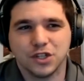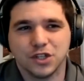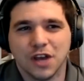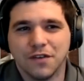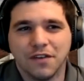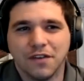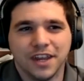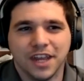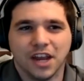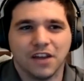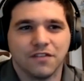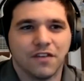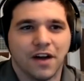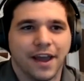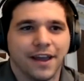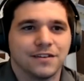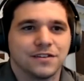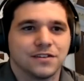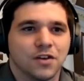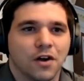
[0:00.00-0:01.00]
Do you have any
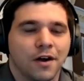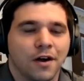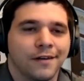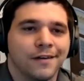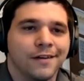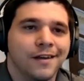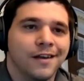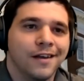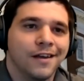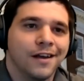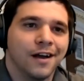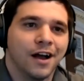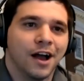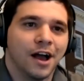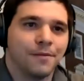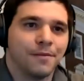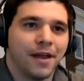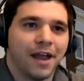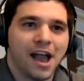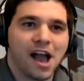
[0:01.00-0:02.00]
advice on
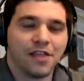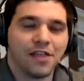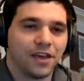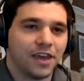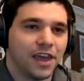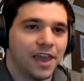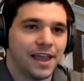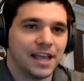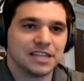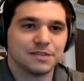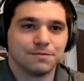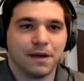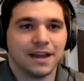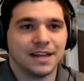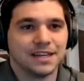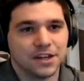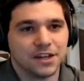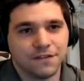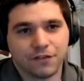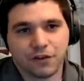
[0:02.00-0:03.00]
how the case
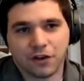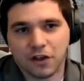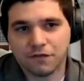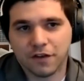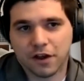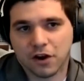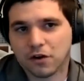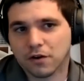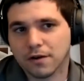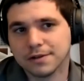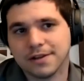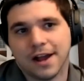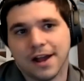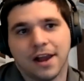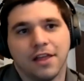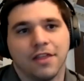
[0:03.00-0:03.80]
might differ on the federal side of